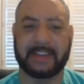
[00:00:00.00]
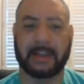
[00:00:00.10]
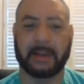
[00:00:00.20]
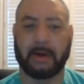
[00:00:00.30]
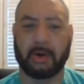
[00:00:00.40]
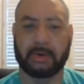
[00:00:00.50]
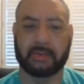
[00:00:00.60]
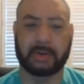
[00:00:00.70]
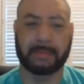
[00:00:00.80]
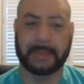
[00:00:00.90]
is the
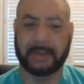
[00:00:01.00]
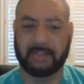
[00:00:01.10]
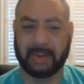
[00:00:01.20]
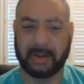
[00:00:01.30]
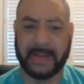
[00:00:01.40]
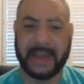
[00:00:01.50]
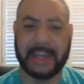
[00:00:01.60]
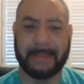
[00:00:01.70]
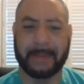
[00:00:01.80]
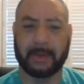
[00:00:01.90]
long-term blood sugar, that
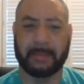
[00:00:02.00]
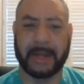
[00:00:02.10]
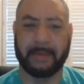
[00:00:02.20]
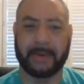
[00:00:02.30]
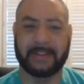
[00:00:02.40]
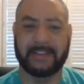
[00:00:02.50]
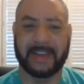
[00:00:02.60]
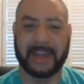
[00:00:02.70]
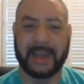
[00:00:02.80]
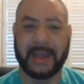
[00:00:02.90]
hemoglobin
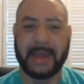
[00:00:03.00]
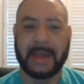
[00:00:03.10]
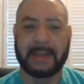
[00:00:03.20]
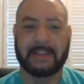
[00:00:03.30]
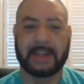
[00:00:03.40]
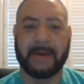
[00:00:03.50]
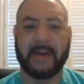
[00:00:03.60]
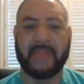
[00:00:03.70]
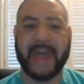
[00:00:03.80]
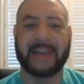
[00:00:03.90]
A1C. Think
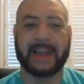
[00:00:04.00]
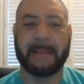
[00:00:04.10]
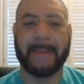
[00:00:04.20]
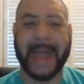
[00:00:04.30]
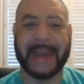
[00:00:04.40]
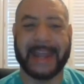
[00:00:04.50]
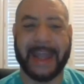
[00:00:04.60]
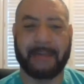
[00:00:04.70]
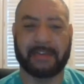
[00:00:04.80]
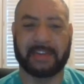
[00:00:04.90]
about that like a batting
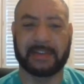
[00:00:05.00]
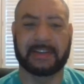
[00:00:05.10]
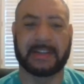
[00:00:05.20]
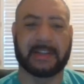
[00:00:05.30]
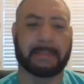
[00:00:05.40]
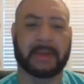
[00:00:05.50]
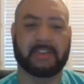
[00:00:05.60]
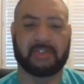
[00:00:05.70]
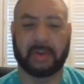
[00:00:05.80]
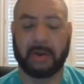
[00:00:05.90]
average. It looks at the
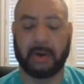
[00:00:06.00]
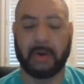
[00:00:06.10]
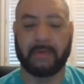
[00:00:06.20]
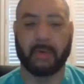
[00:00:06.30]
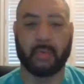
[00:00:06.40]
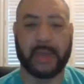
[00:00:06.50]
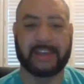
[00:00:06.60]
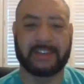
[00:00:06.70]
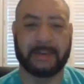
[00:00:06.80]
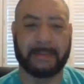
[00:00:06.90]
blood sugar over
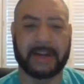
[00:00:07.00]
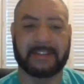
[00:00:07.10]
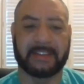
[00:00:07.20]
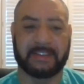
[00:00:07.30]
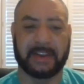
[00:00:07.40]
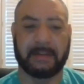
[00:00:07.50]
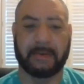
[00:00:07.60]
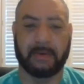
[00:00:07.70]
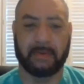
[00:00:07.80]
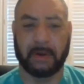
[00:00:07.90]
weeks to months instead
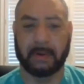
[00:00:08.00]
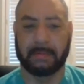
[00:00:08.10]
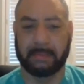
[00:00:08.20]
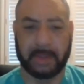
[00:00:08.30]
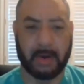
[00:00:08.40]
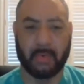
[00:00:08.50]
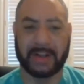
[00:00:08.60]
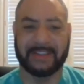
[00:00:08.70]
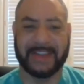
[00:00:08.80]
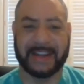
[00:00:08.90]
of over
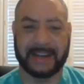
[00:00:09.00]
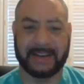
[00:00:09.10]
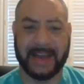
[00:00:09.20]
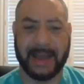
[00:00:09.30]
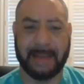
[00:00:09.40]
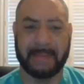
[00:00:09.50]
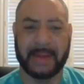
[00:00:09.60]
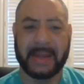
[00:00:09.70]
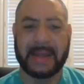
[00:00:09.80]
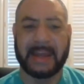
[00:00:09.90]
1 second in time.
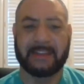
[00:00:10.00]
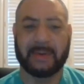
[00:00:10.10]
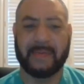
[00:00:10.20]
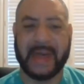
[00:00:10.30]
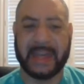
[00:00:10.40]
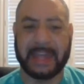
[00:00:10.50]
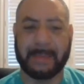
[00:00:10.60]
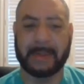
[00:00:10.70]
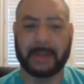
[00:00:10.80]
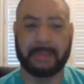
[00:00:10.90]
And so if that
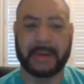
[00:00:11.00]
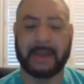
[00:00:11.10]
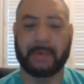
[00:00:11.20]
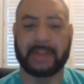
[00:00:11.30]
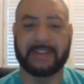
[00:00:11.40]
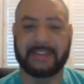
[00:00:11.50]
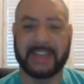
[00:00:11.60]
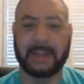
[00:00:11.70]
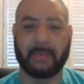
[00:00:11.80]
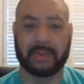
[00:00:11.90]
hemoglobin
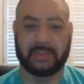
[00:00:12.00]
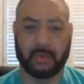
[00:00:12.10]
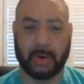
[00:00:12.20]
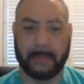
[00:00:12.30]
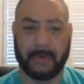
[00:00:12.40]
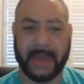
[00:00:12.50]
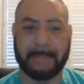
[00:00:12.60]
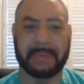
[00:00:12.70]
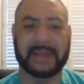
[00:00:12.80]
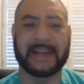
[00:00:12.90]
A1C was normal,
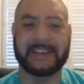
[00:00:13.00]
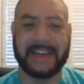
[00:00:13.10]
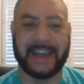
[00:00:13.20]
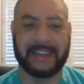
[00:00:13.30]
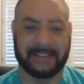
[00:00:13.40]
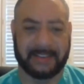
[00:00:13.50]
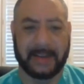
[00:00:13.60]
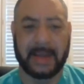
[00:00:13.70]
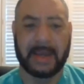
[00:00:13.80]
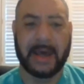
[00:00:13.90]
that blood test,
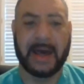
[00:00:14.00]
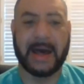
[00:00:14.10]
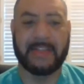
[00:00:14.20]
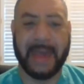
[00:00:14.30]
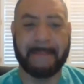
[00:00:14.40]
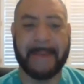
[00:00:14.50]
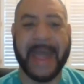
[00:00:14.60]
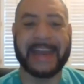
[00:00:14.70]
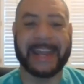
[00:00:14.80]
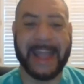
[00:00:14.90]
that
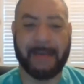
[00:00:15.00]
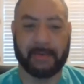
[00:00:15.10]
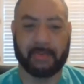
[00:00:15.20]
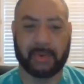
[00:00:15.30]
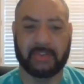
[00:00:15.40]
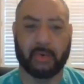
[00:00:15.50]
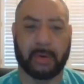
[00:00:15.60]
batting average was